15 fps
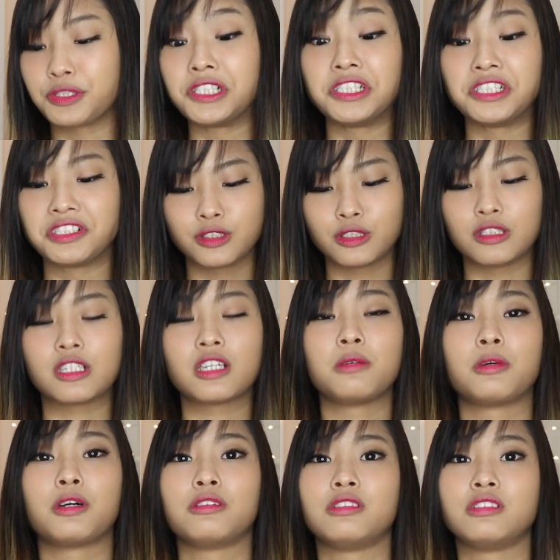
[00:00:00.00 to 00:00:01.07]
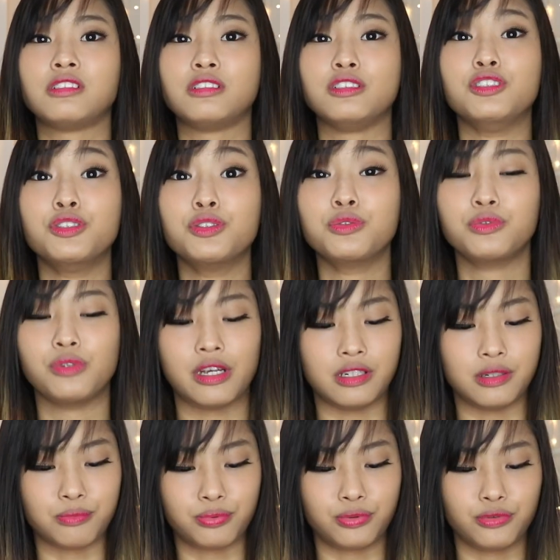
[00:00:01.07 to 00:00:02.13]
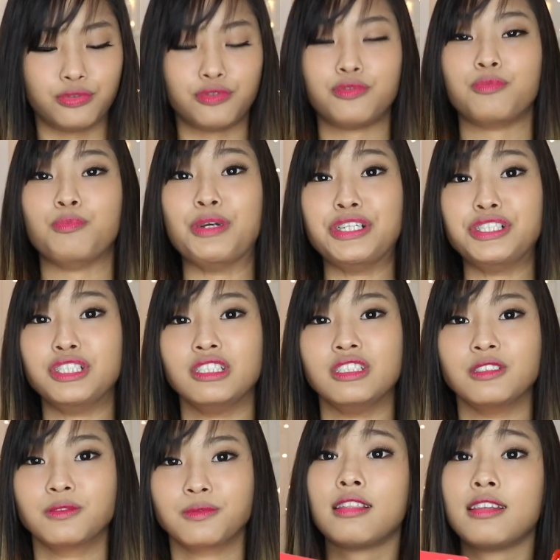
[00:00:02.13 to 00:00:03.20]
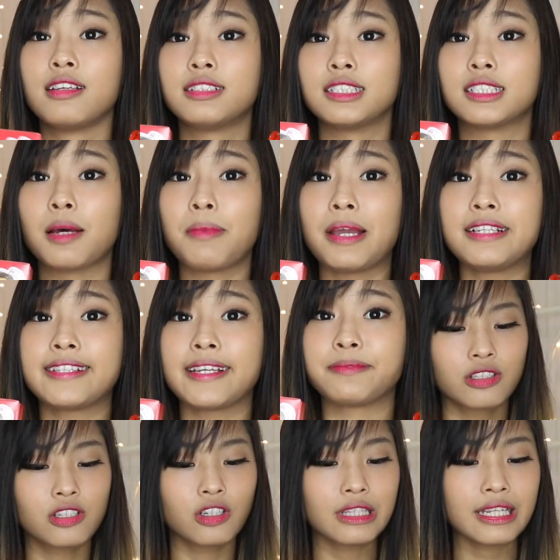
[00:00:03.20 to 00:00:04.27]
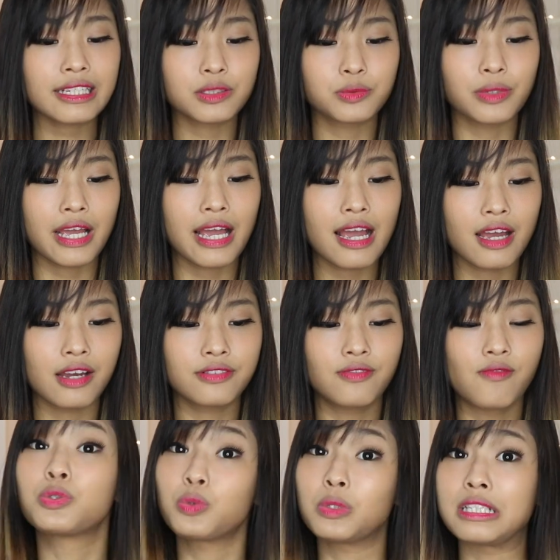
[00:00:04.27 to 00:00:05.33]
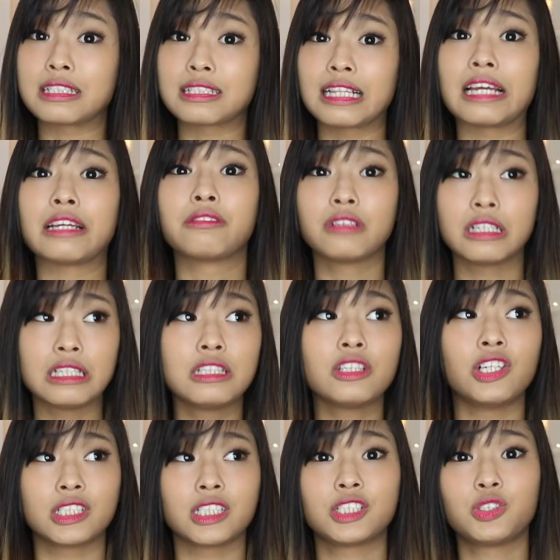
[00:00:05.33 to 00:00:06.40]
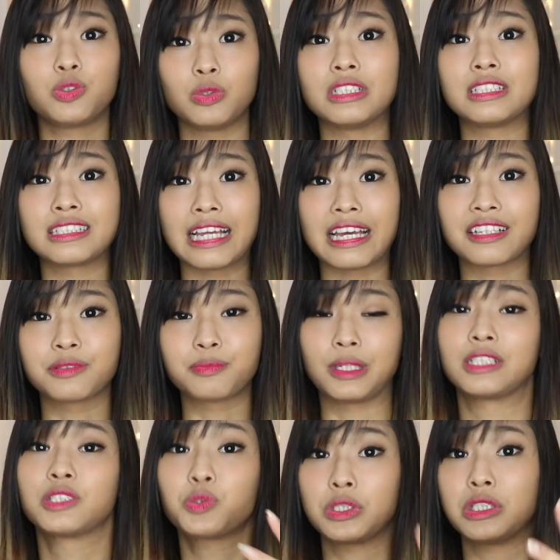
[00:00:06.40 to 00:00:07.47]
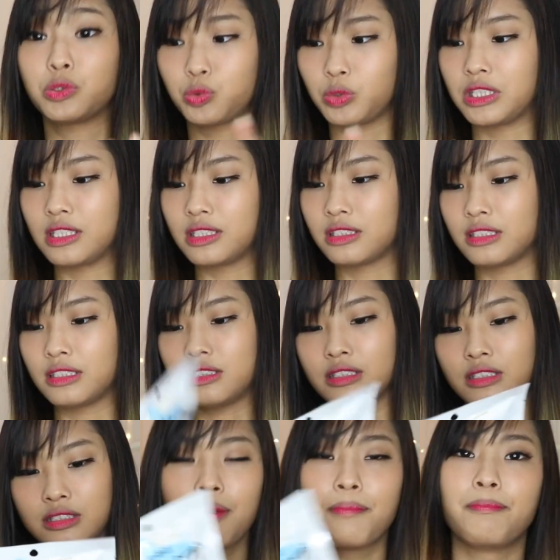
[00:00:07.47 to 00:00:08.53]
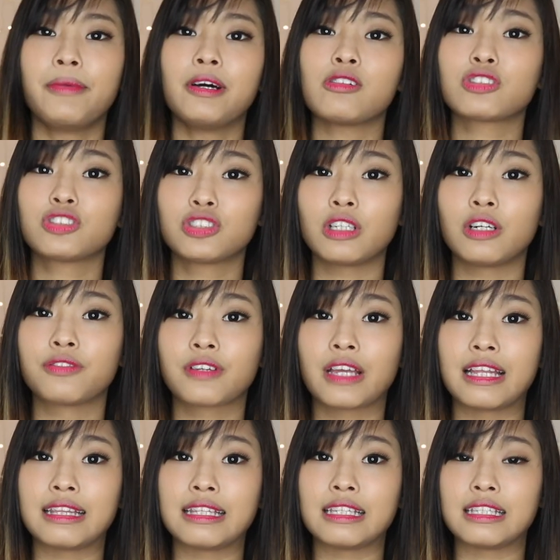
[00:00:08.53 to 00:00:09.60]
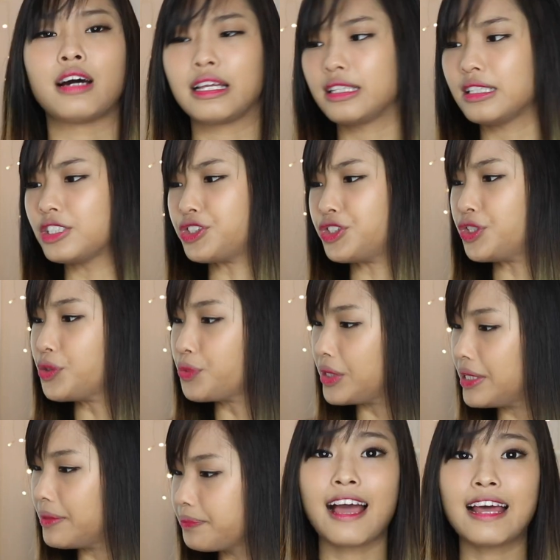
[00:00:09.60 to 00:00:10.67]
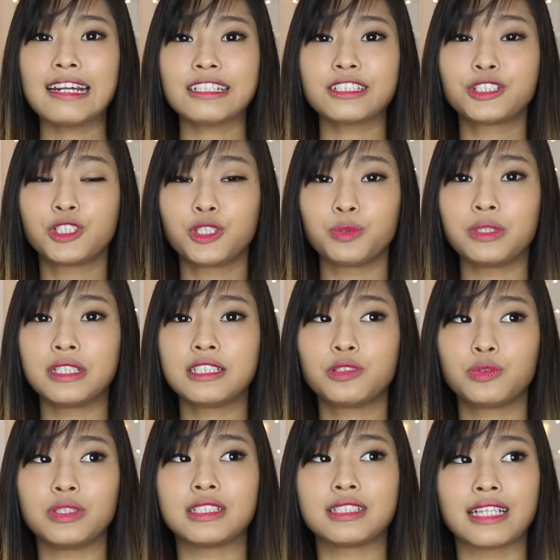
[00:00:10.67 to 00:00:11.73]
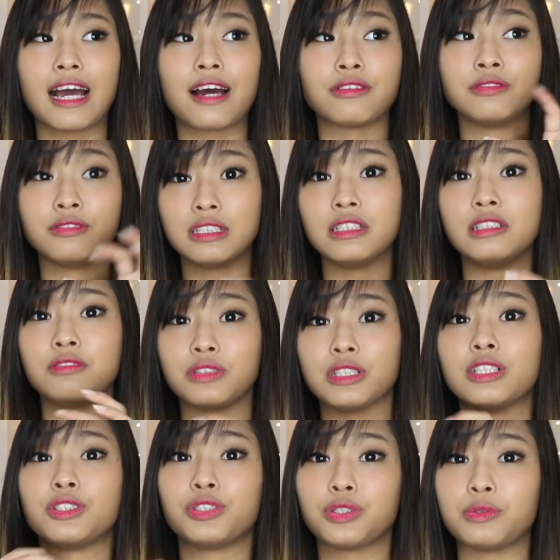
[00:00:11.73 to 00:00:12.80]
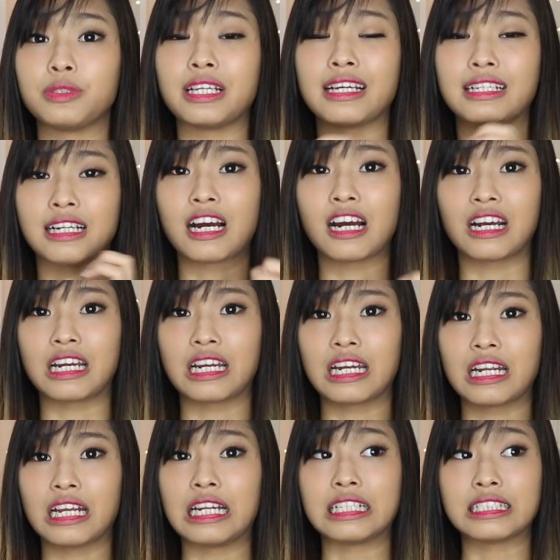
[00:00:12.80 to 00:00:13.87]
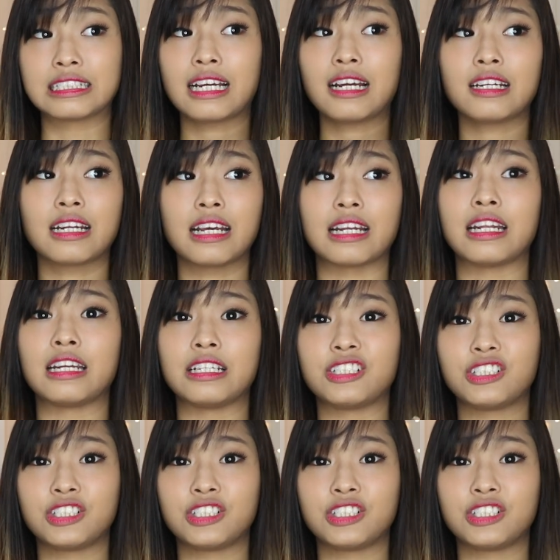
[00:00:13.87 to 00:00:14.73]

prayers so they came out with this new and improved Meiji. This is amazing. So next we have sweets, like really not just sweet snacks, but sweet sweet. This is milk soft candy. I think it's chewy. I like chewy sweets that are really really chewy and hard in the start and then it